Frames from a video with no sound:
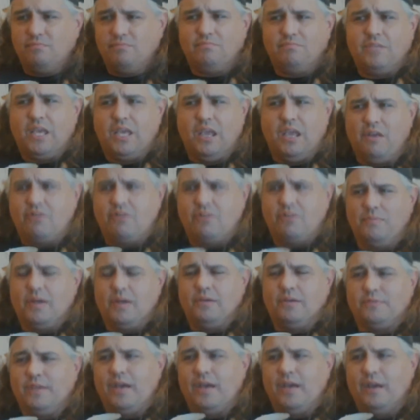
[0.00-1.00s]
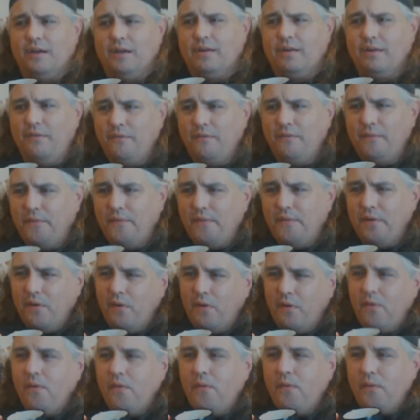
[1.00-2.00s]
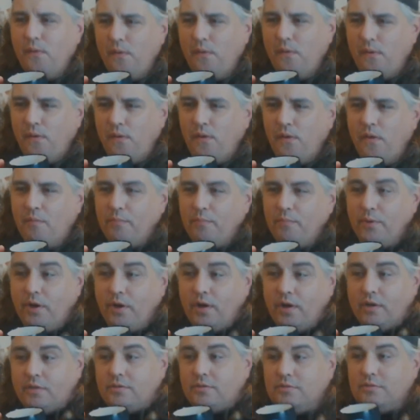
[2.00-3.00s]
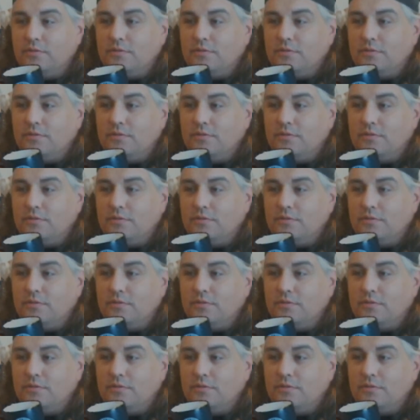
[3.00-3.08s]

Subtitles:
cared about that. But